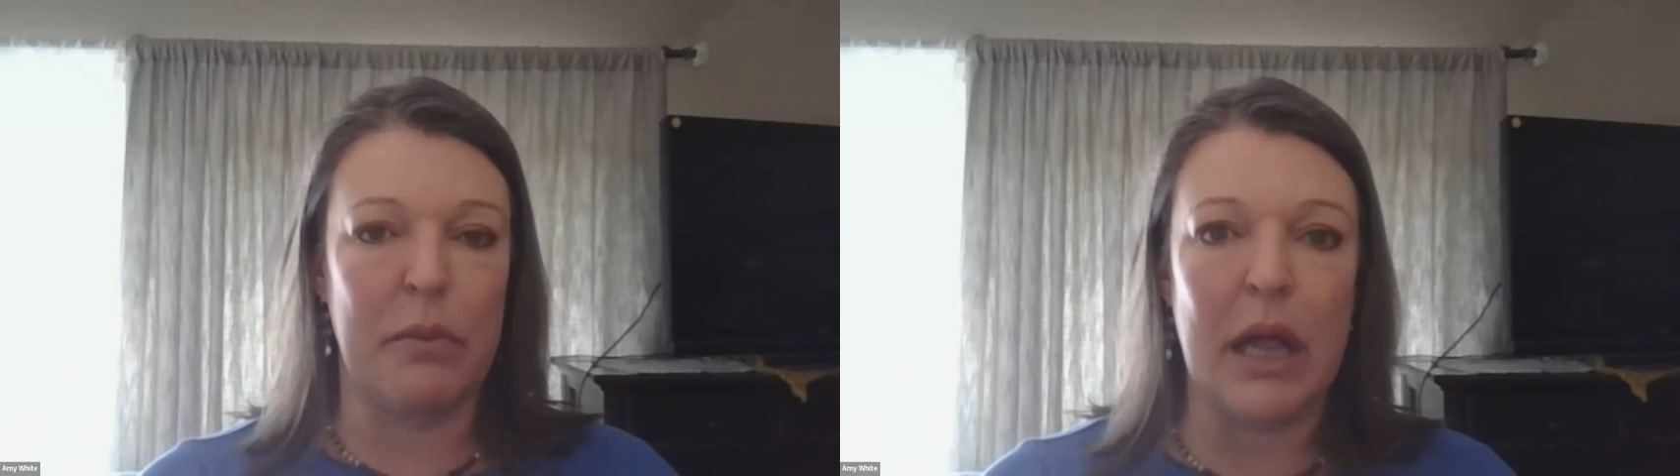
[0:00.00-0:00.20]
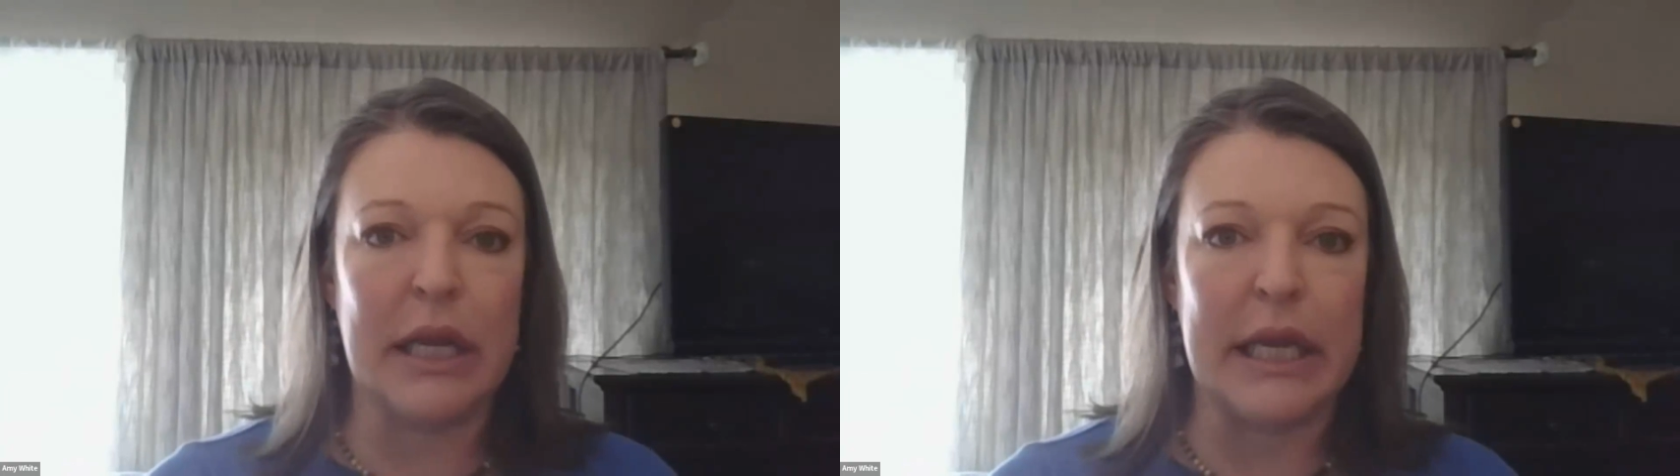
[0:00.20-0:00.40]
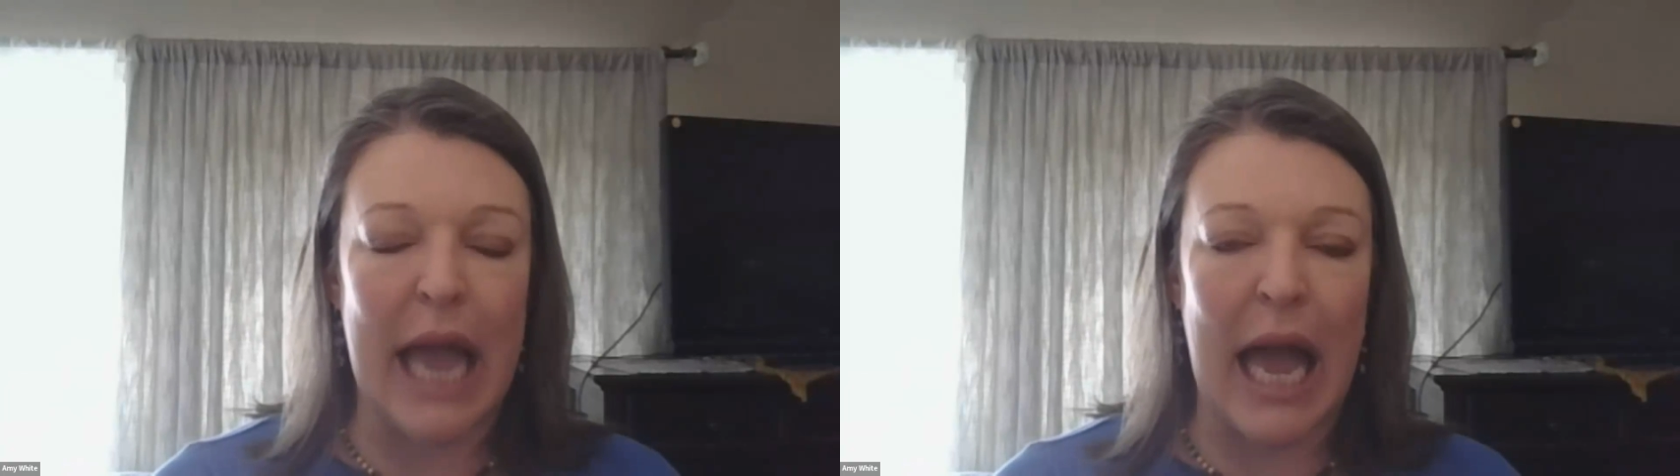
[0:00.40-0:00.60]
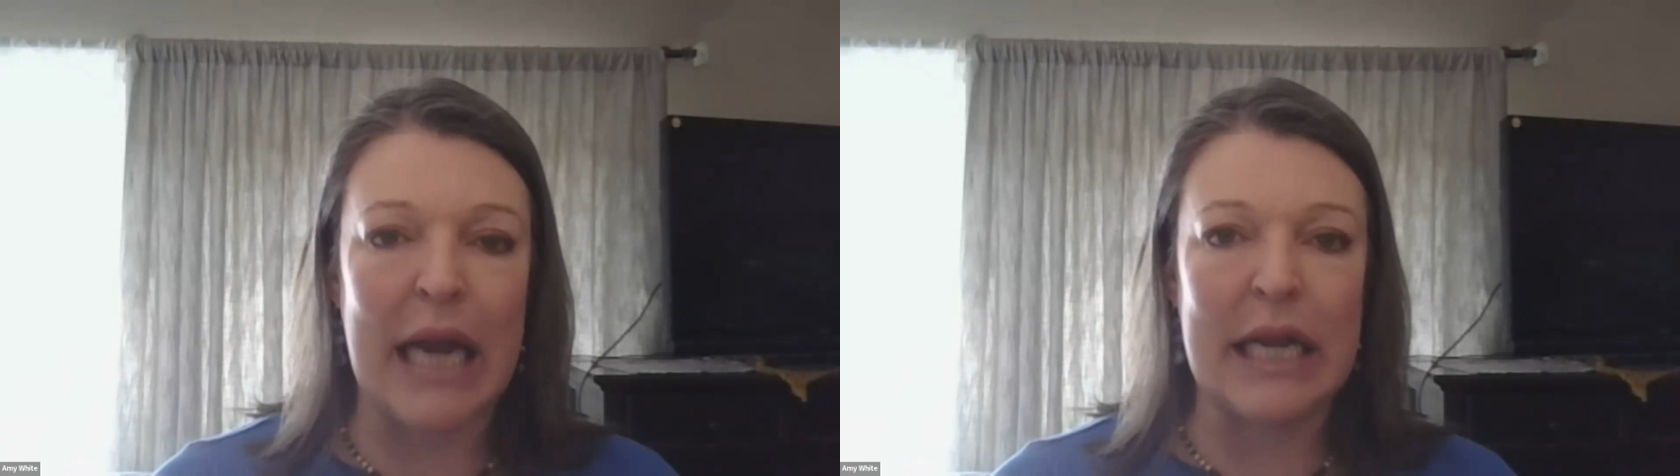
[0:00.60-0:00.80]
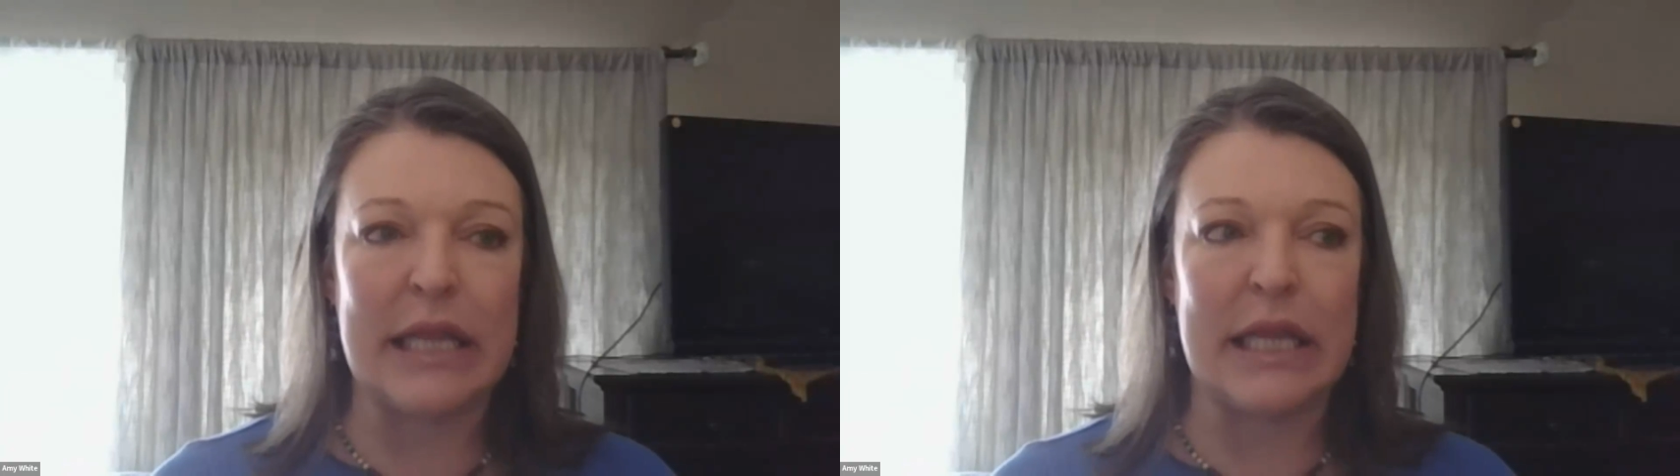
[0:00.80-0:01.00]
Melanie
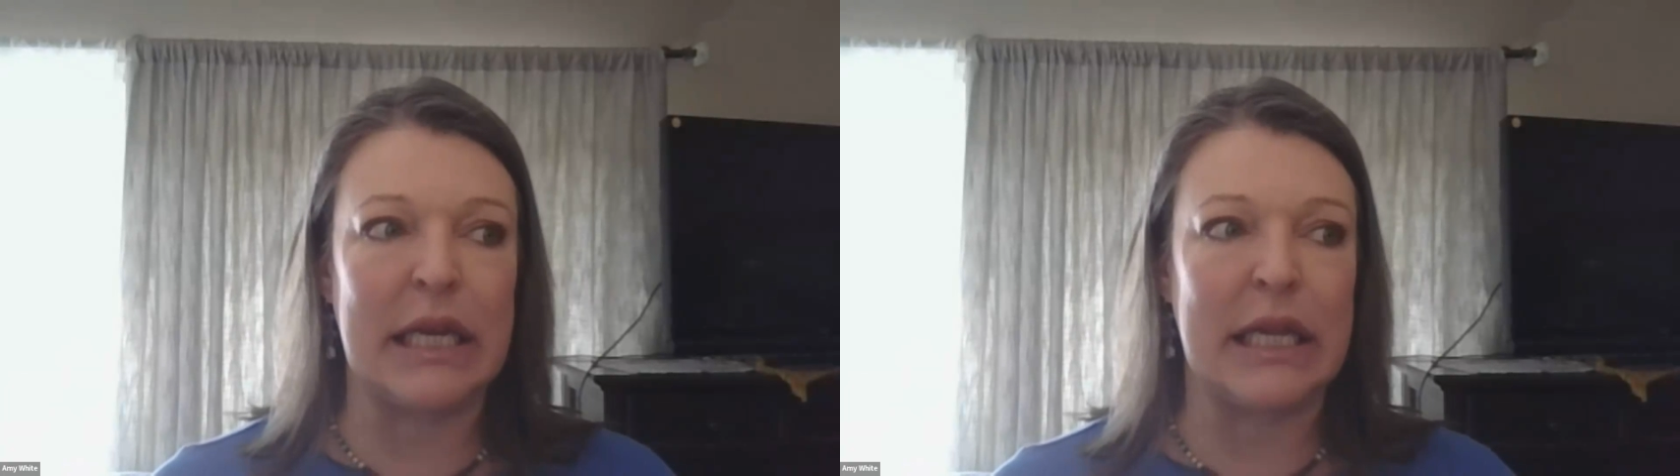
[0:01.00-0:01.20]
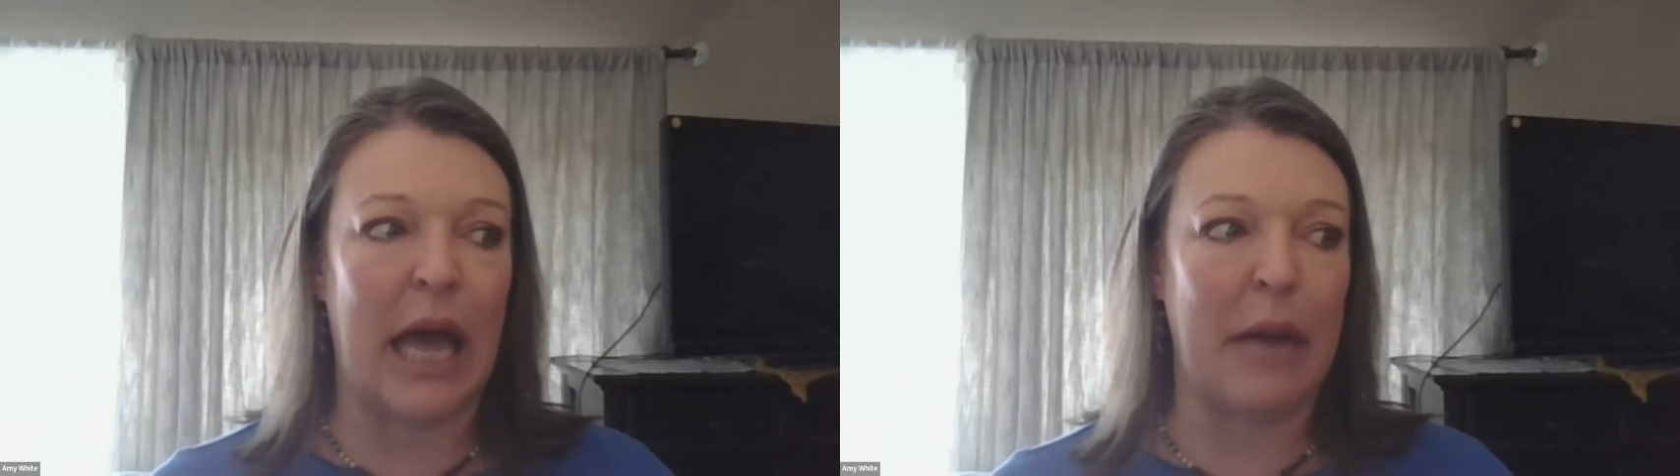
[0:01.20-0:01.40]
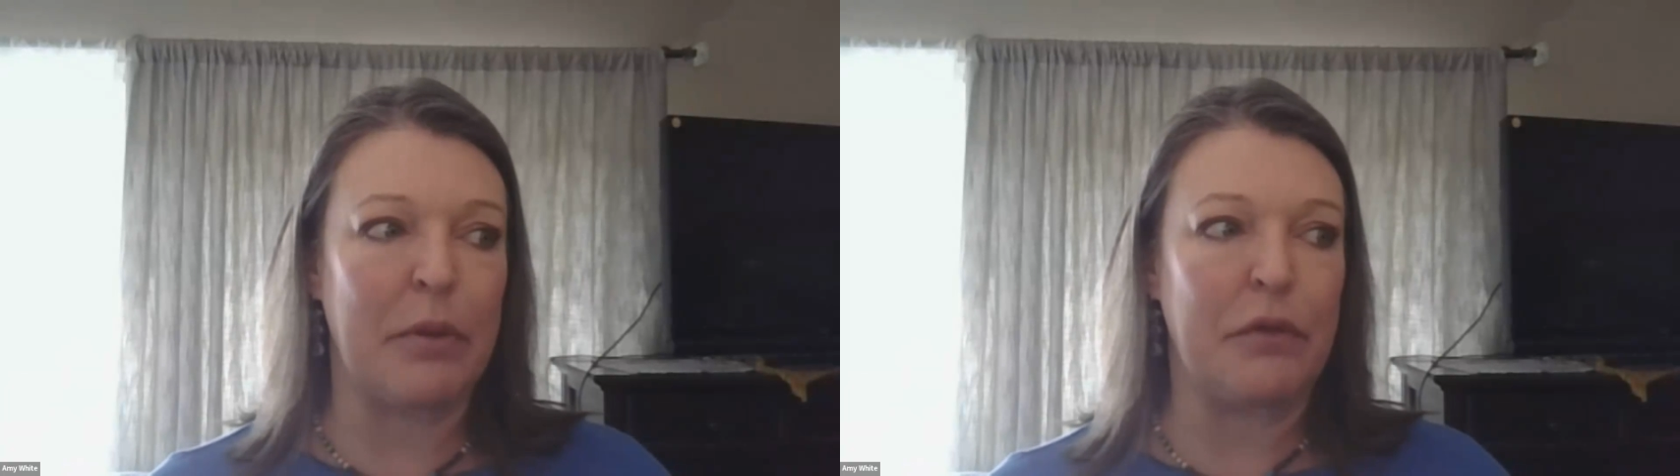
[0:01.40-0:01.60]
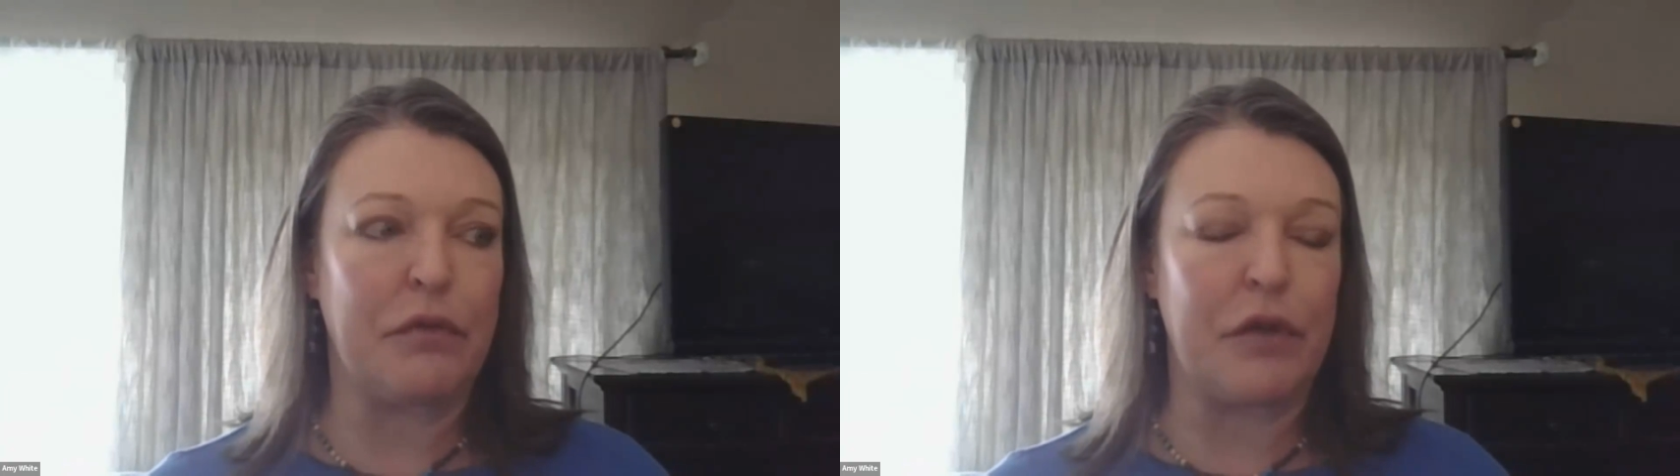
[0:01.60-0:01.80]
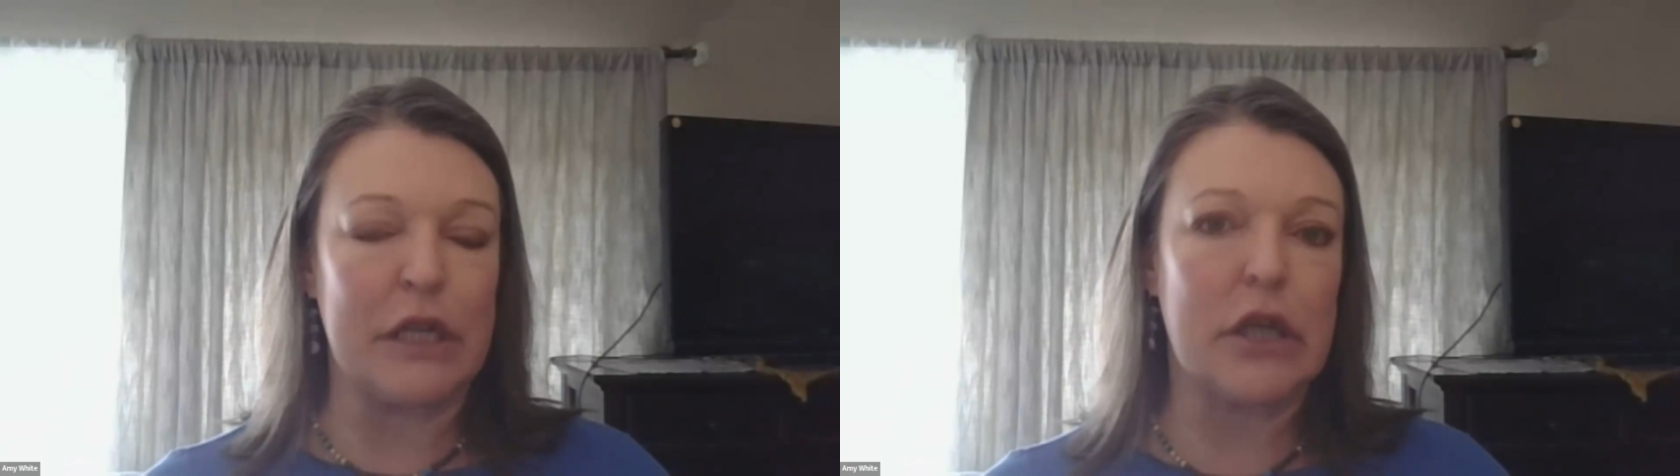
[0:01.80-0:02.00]
add anything to that, but
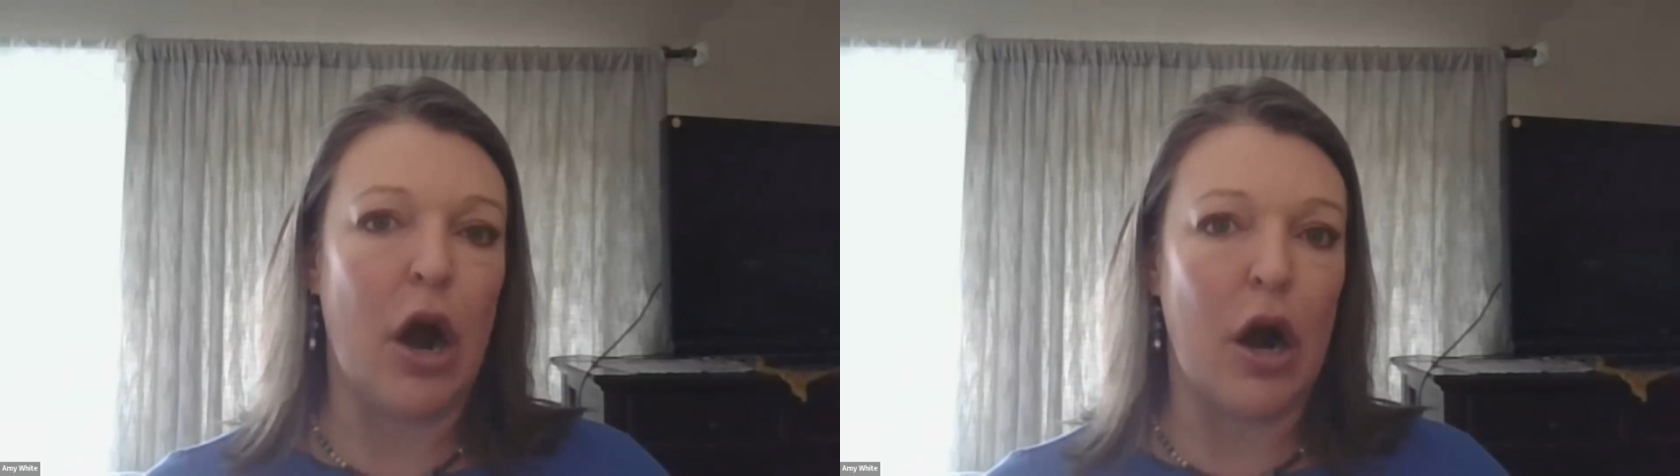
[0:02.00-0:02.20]
Friends,